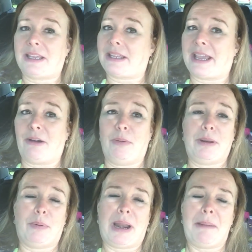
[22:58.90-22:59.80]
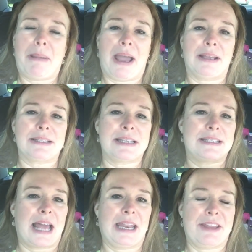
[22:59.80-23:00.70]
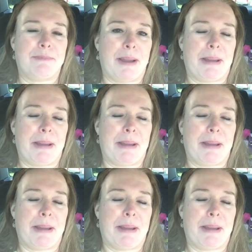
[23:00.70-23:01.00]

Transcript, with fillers: Yeah, when I'm by, since I live by